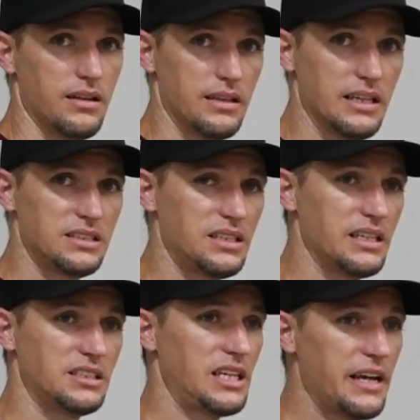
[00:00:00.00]
this thing
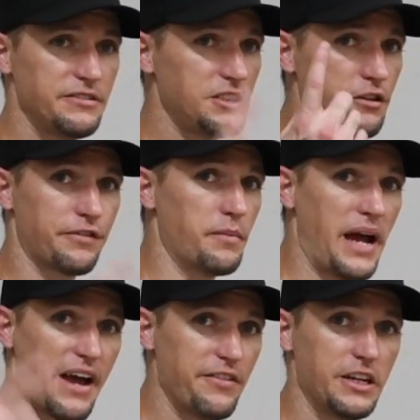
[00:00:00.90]
saves you from
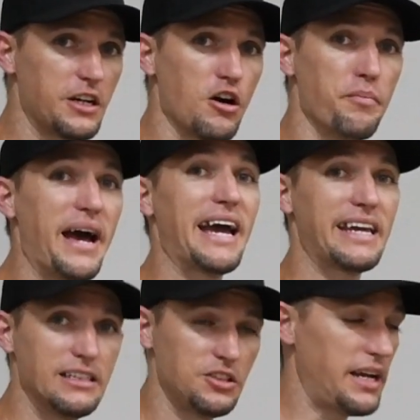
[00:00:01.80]
having to go
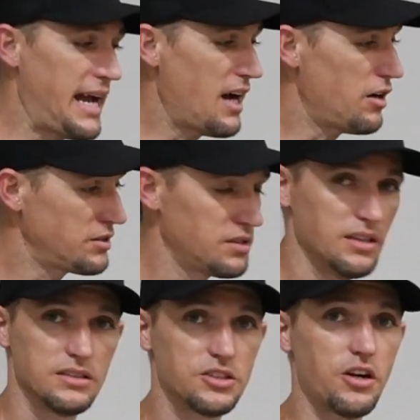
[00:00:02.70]
back into the house,
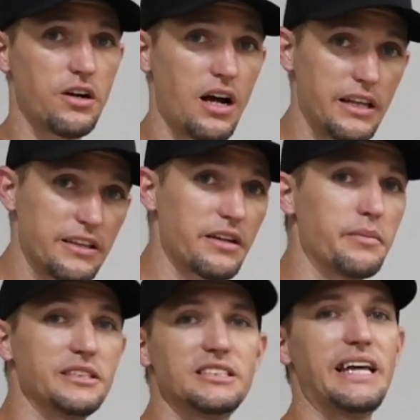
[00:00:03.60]
turn on the
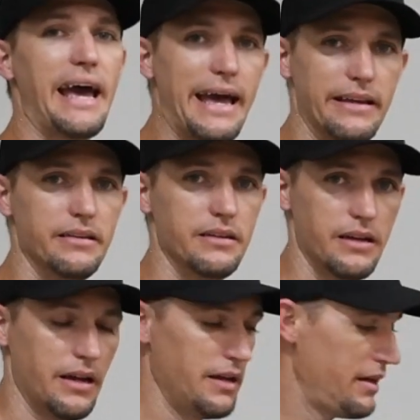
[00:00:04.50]
thermostat,
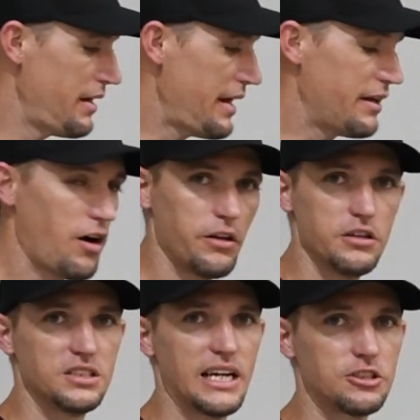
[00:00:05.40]
and all
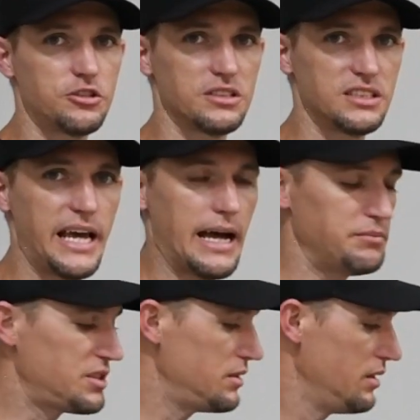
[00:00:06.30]
those extra
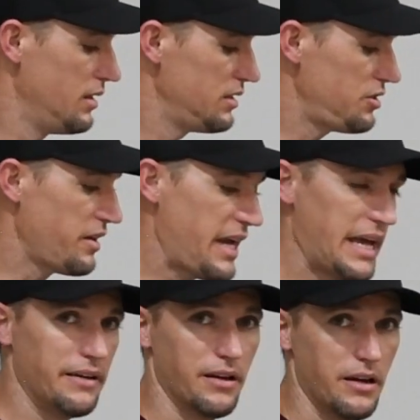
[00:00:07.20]
steps. So
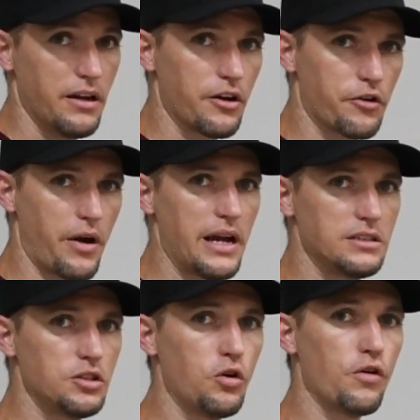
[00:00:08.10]
again, great
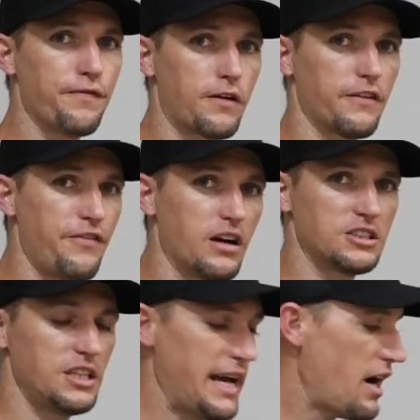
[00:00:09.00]
tool for the
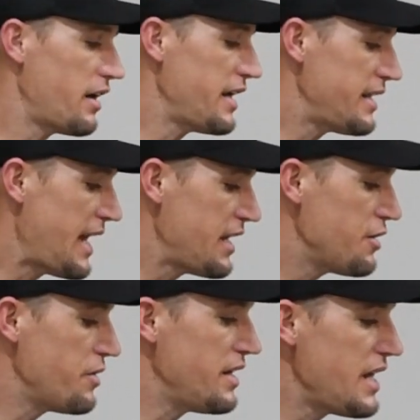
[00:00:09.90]
functionality that
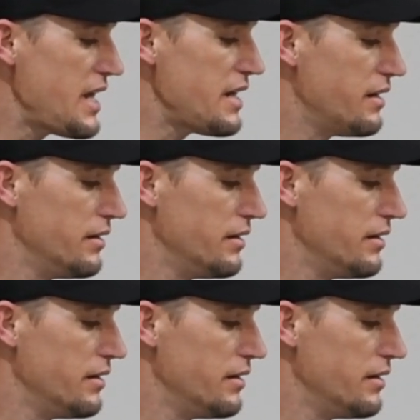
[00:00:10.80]
you would need,